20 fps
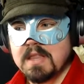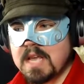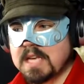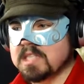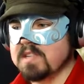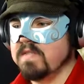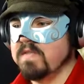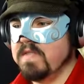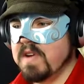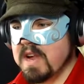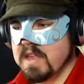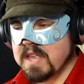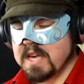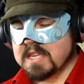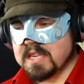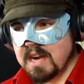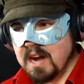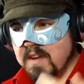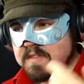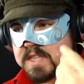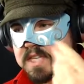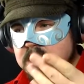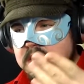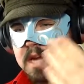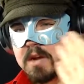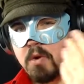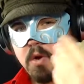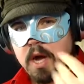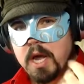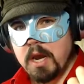I've seen that
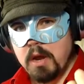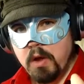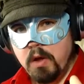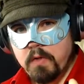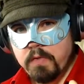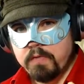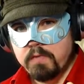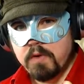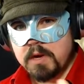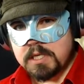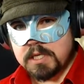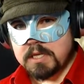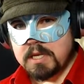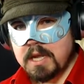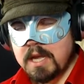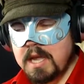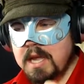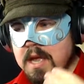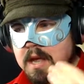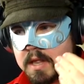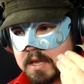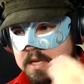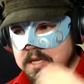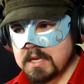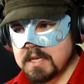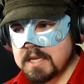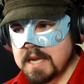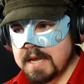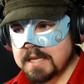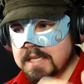quite a lot recently. There's a
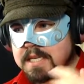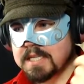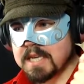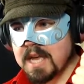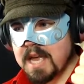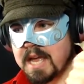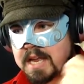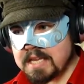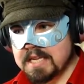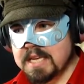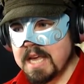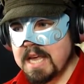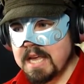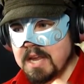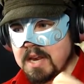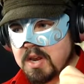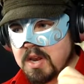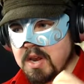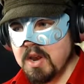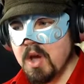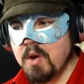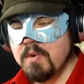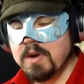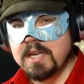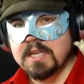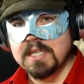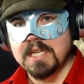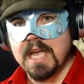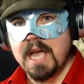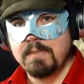tactic to take No One
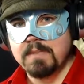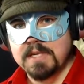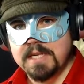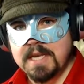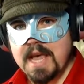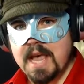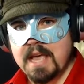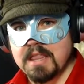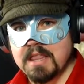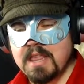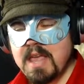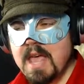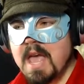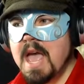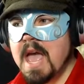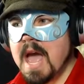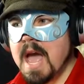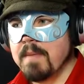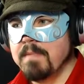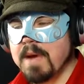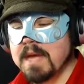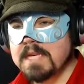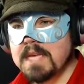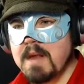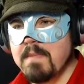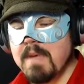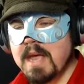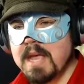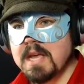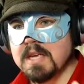Escapes Death and basically
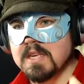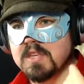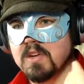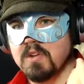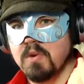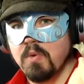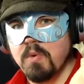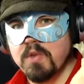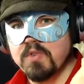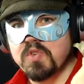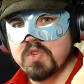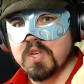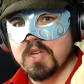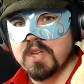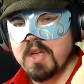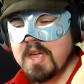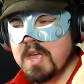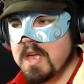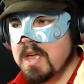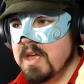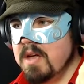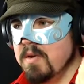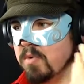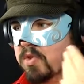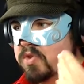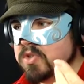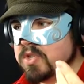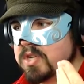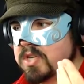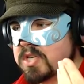make it so that once
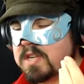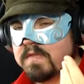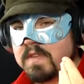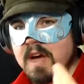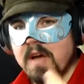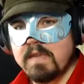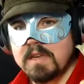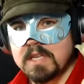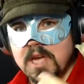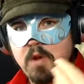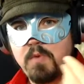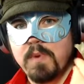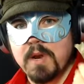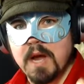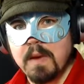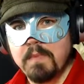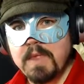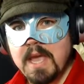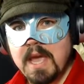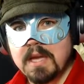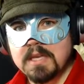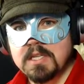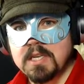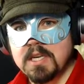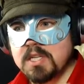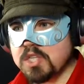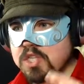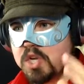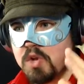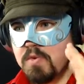the survivors open up the
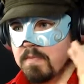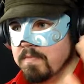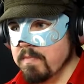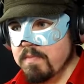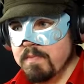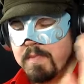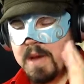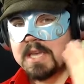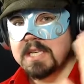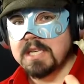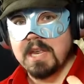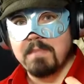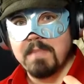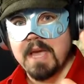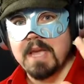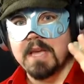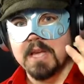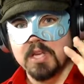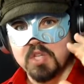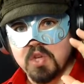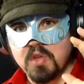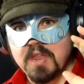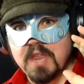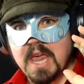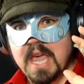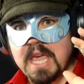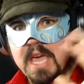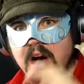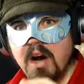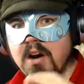exits, you basically make it so that
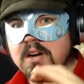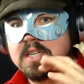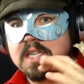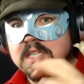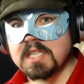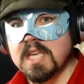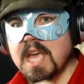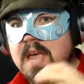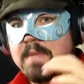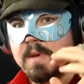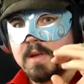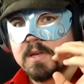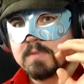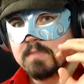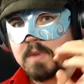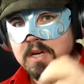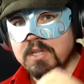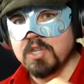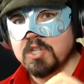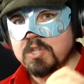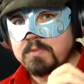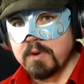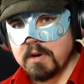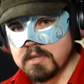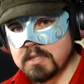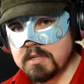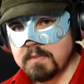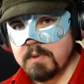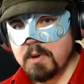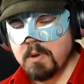they can't escape as much as
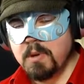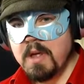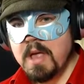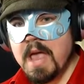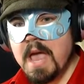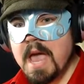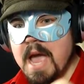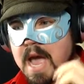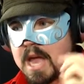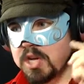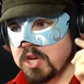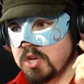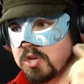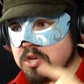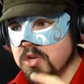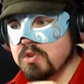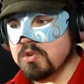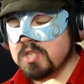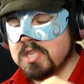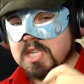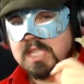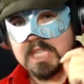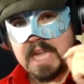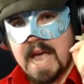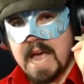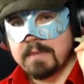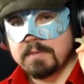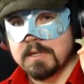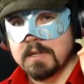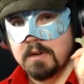possible, and you use this to
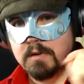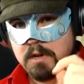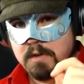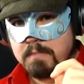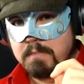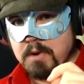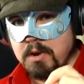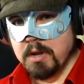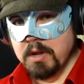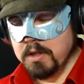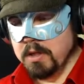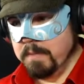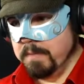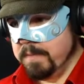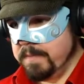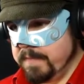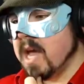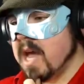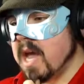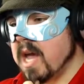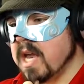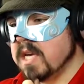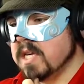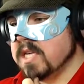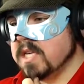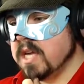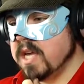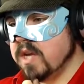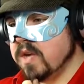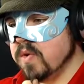absolutely muller them. And
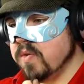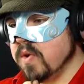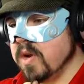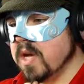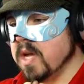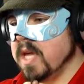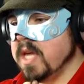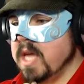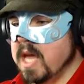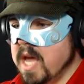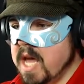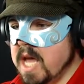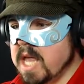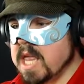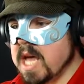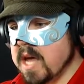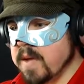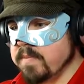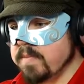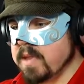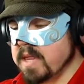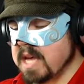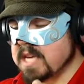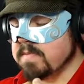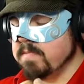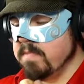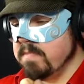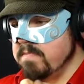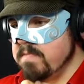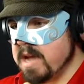Tinkerer, yeah, that's
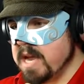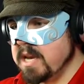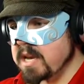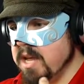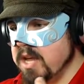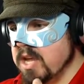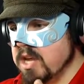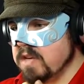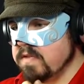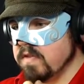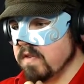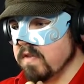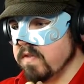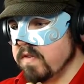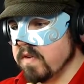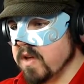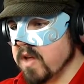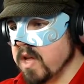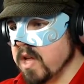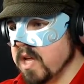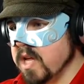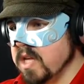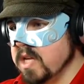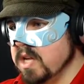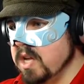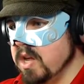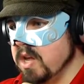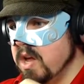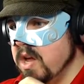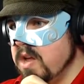mainly useful for
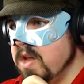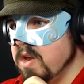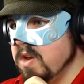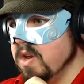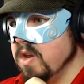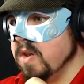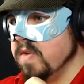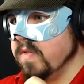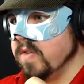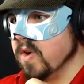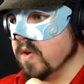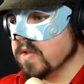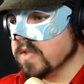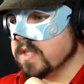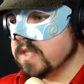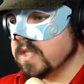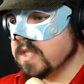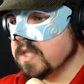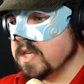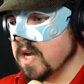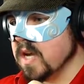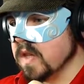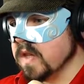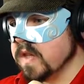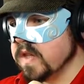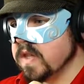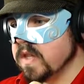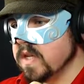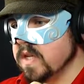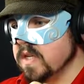
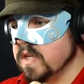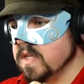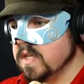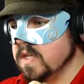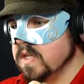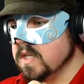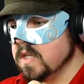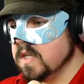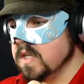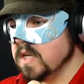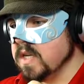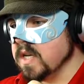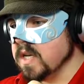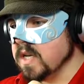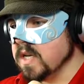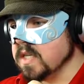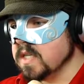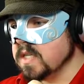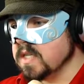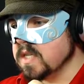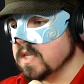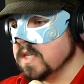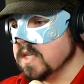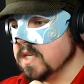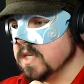non-stealth killers.